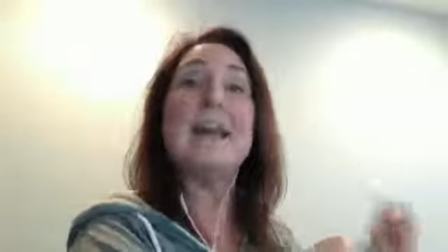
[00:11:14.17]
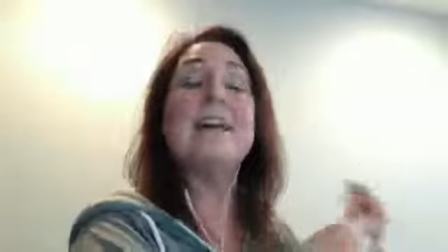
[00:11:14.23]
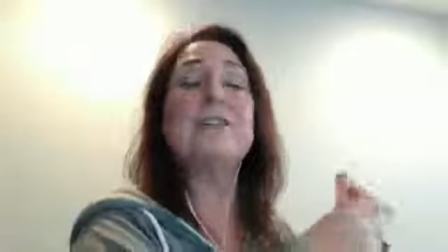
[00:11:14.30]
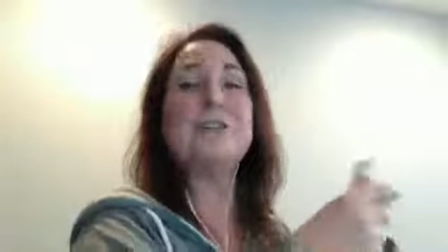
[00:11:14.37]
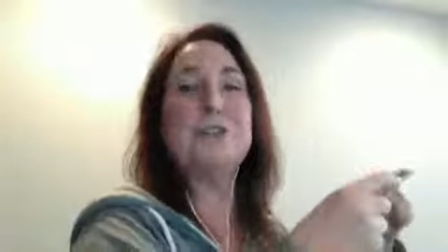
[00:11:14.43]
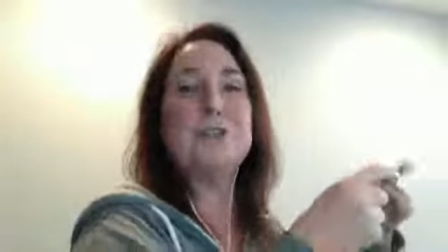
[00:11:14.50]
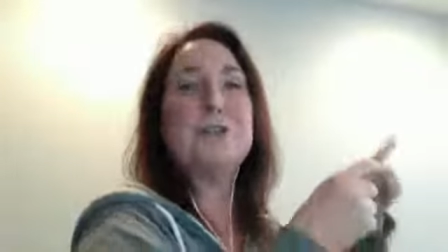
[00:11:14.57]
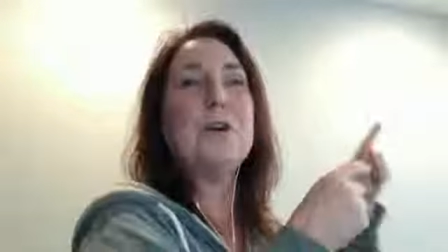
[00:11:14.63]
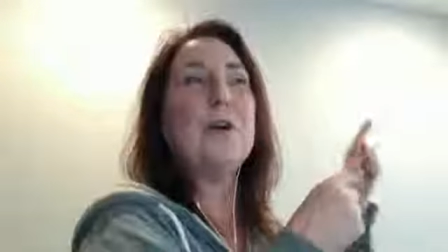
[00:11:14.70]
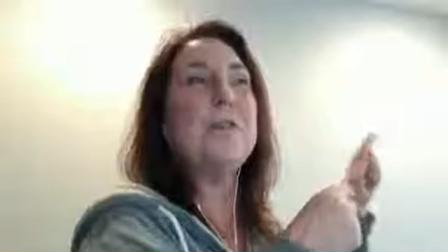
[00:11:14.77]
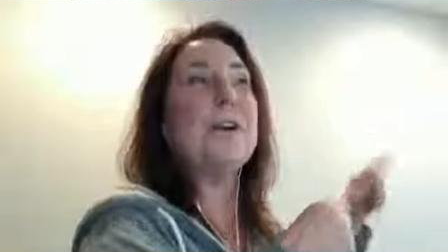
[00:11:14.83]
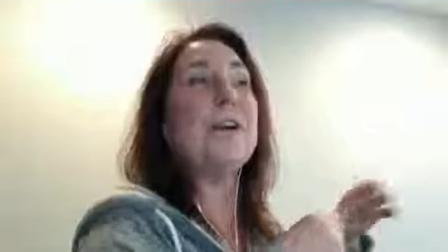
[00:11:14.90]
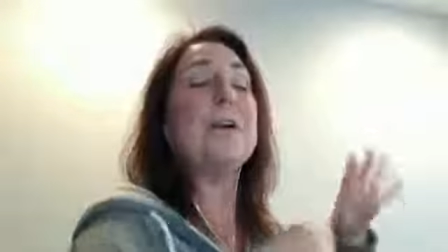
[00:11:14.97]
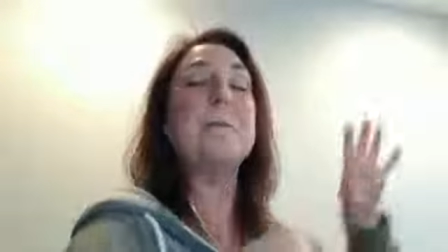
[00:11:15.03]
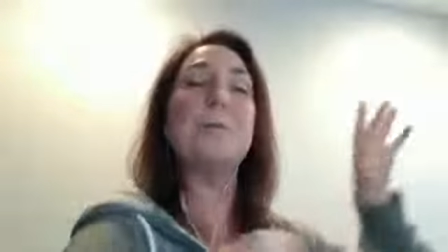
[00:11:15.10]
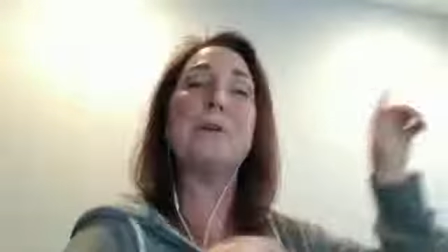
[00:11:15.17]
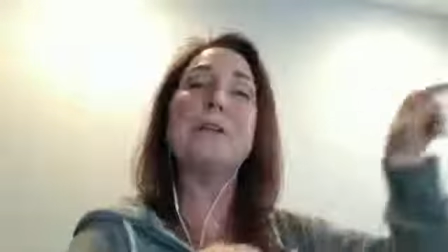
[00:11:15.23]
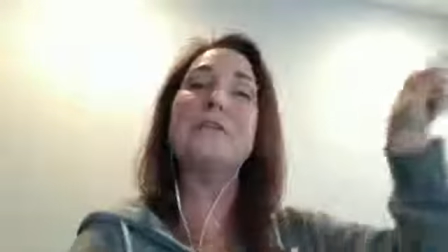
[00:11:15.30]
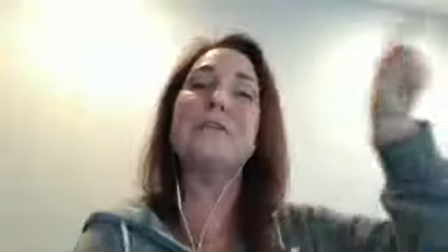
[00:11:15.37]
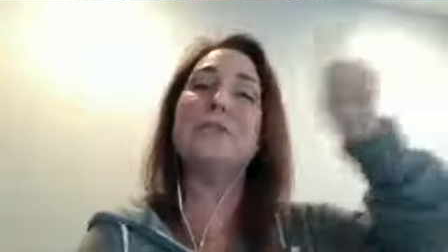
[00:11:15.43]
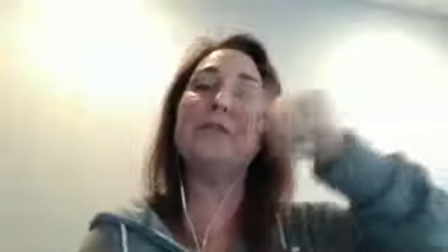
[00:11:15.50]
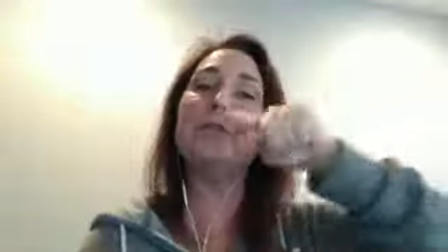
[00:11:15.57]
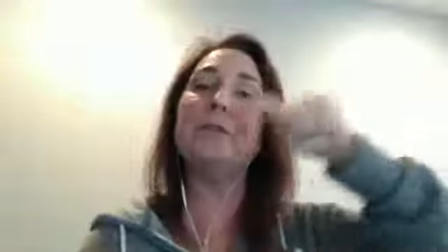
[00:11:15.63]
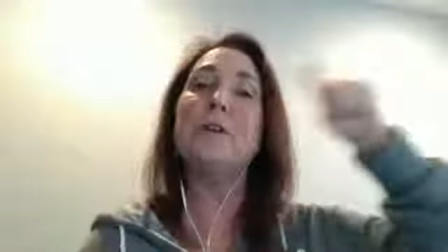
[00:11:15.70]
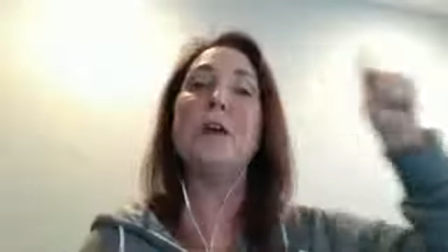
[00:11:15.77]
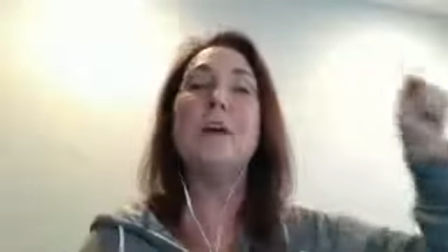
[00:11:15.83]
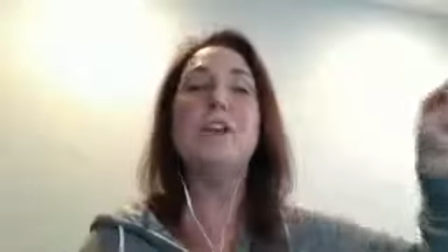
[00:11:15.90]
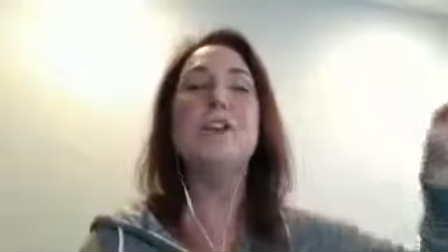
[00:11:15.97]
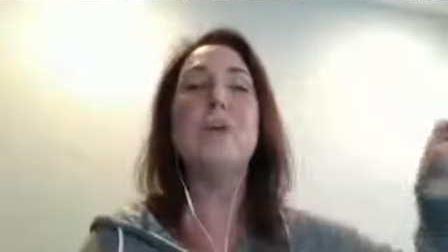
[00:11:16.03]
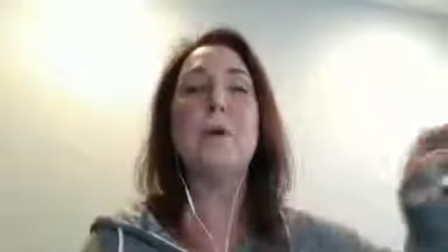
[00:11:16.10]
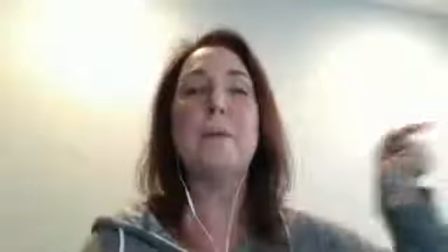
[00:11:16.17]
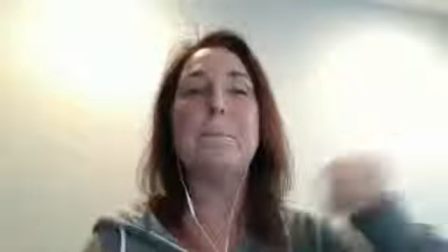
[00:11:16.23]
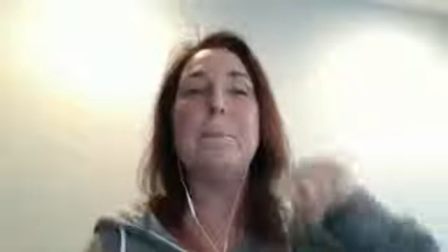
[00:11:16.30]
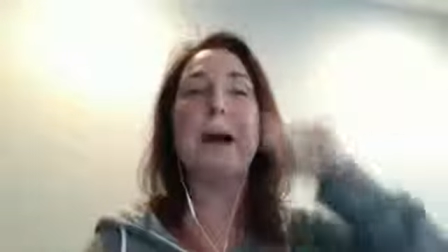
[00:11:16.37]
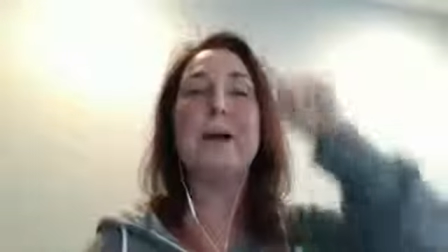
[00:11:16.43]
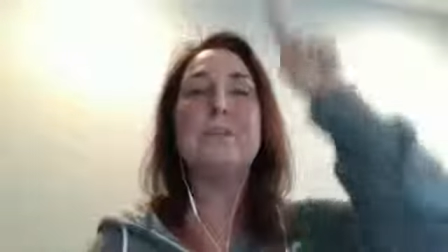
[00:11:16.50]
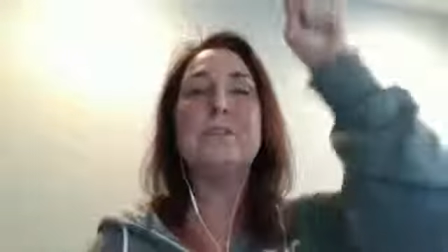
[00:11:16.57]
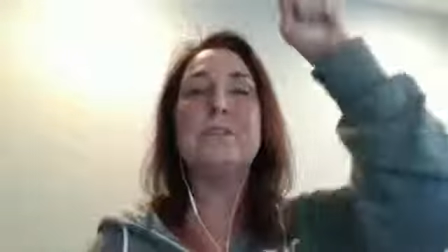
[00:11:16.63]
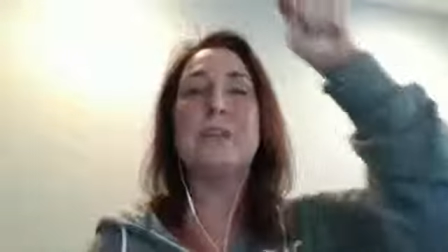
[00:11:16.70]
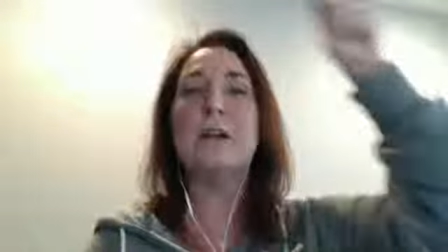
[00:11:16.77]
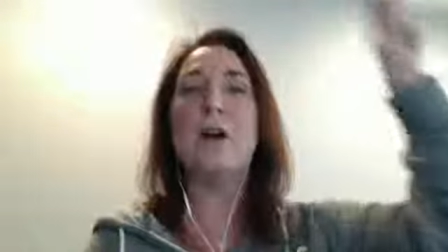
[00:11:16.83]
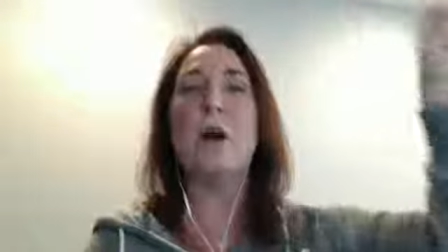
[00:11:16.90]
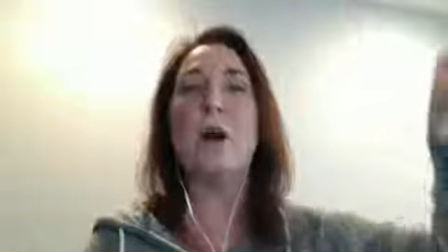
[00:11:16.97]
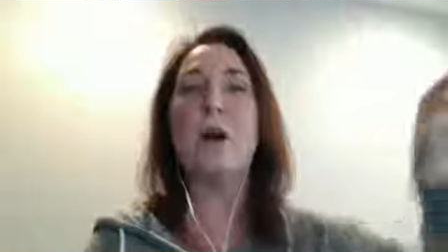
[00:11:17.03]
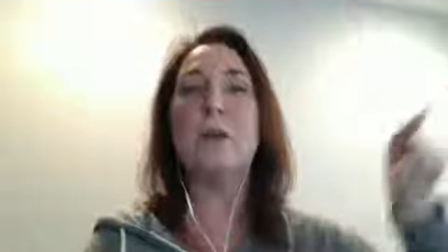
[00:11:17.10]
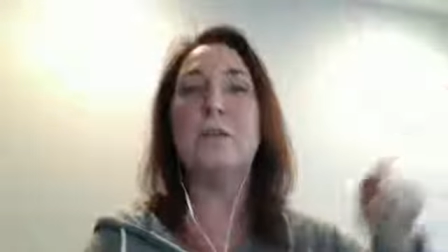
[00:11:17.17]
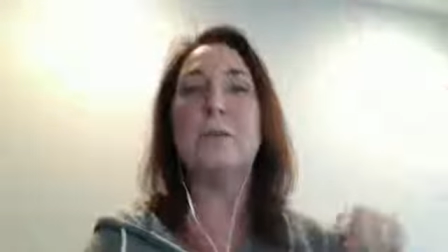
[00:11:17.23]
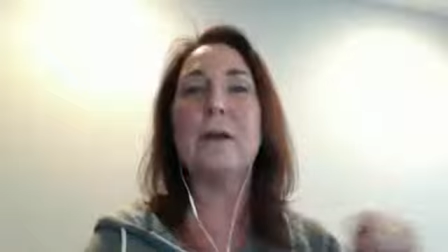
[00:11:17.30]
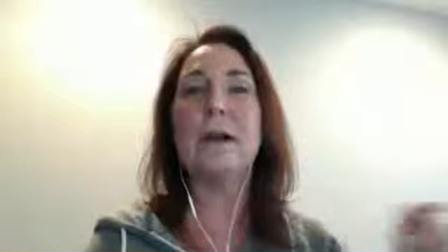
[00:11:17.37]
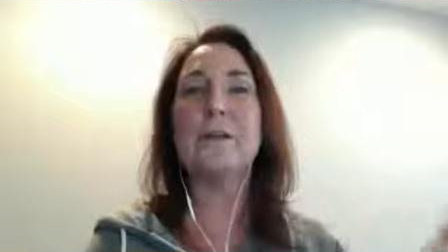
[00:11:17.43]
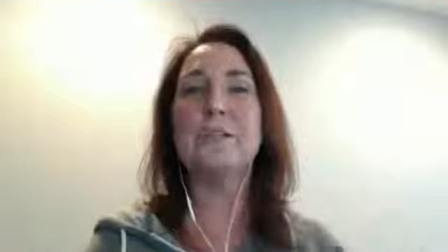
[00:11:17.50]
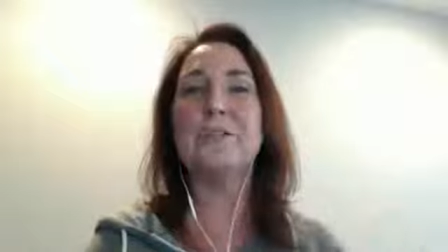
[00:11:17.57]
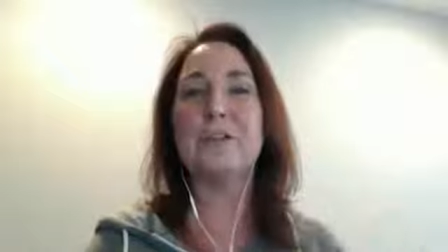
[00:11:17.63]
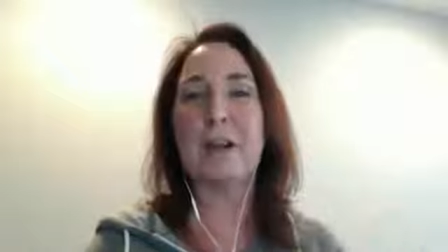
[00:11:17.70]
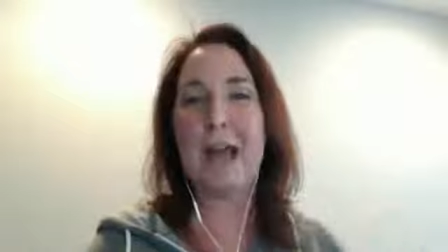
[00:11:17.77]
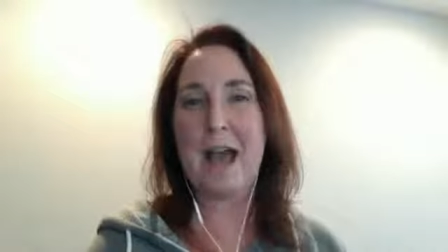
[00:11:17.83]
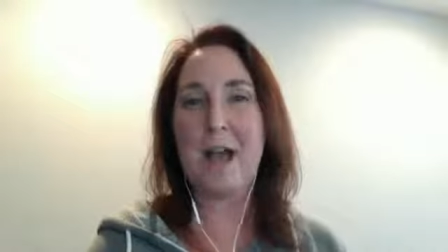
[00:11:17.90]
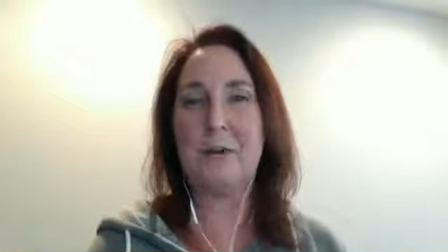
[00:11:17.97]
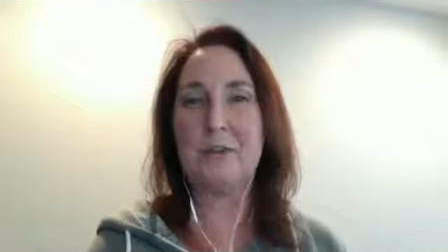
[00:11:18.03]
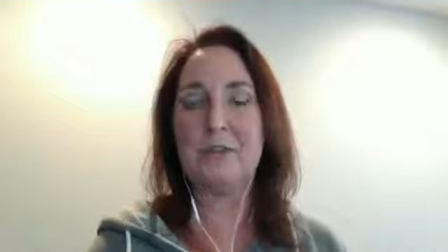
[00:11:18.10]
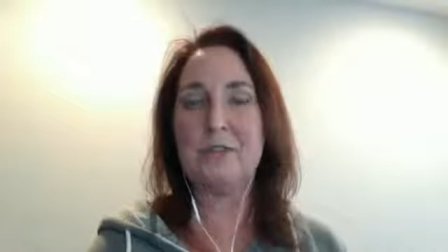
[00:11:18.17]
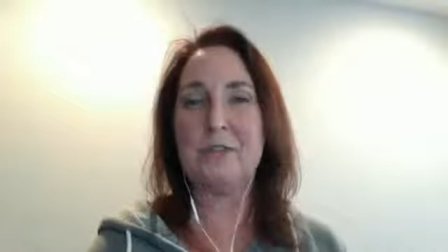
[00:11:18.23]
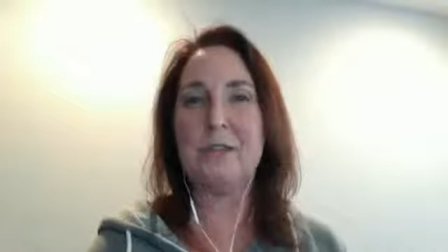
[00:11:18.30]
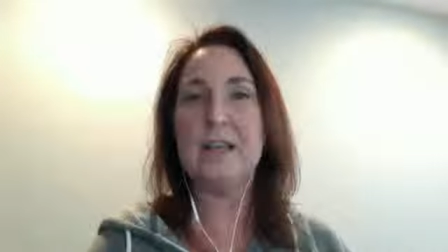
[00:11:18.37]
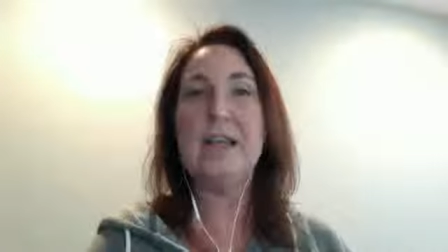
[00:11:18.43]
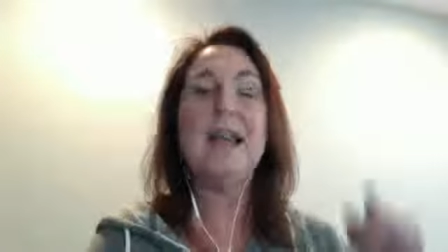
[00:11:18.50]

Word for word: And so you go there and pretty soon you are bouncing all around your house